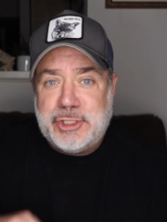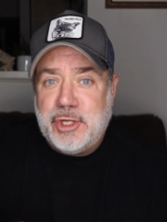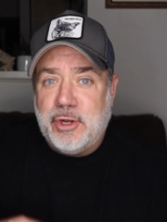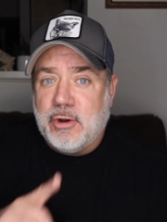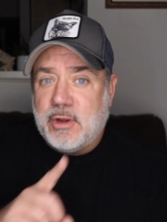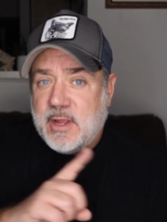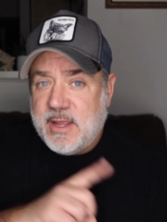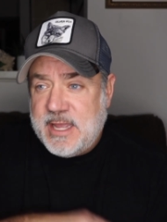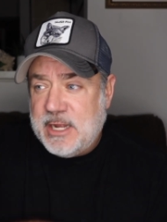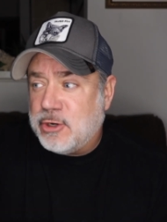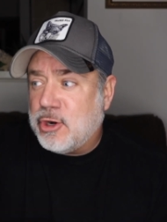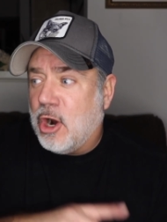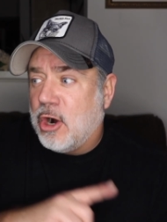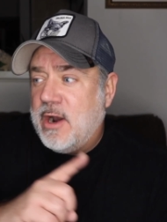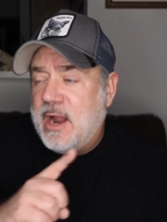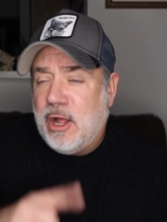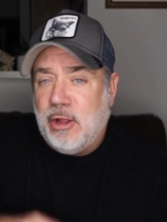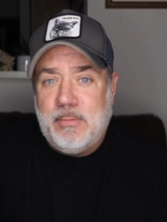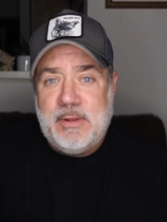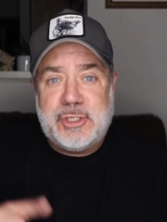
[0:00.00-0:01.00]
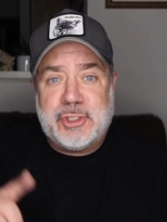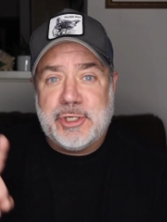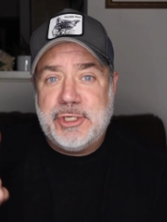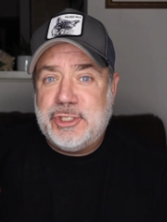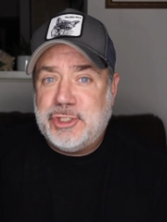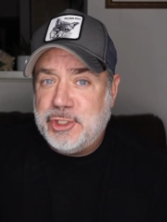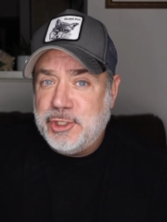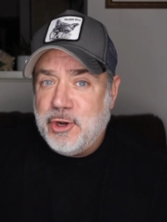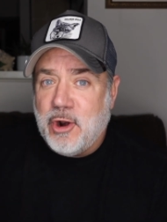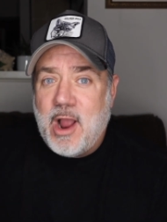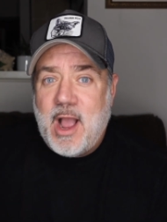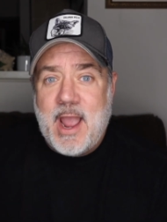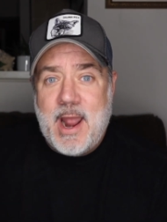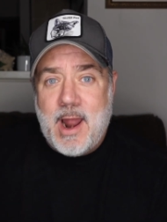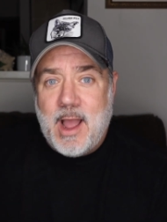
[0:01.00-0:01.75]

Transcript: kindergarten, elementary, junior high,